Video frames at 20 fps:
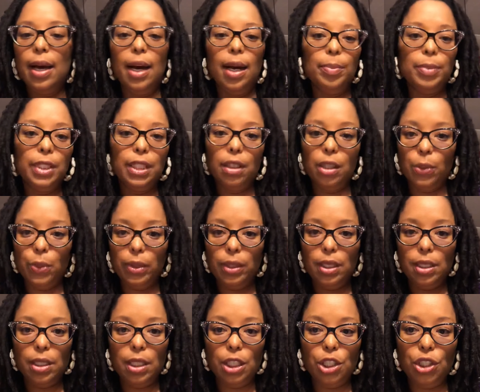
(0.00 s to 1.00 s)
dealing with
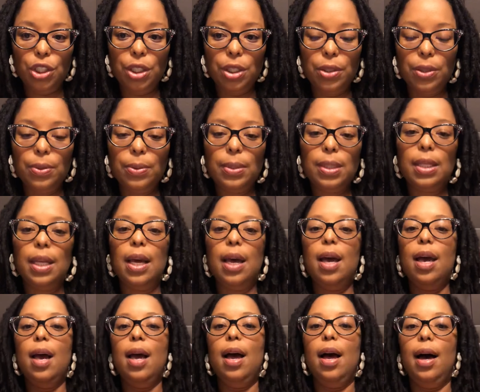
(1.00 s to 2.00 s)
these issues.
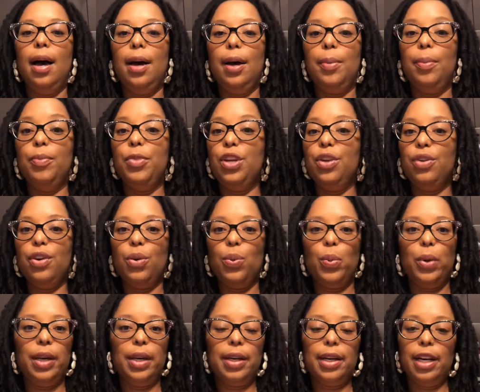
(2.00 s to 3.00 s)

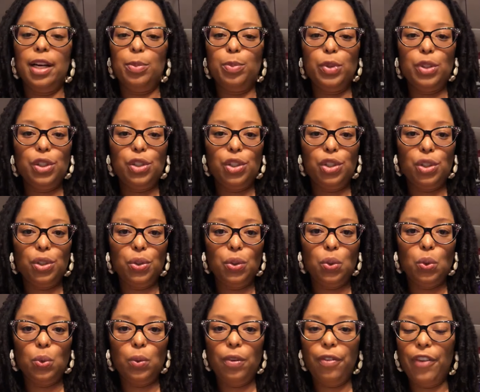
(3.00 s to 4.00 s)
When it comes
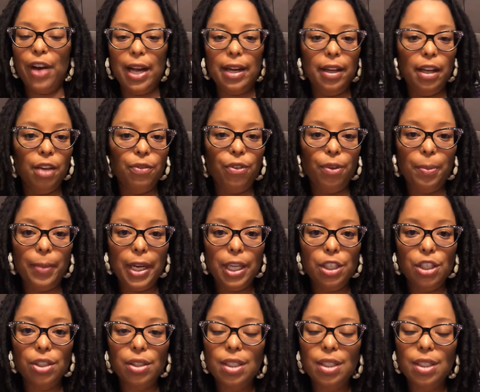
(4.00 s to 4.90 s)
to finding information,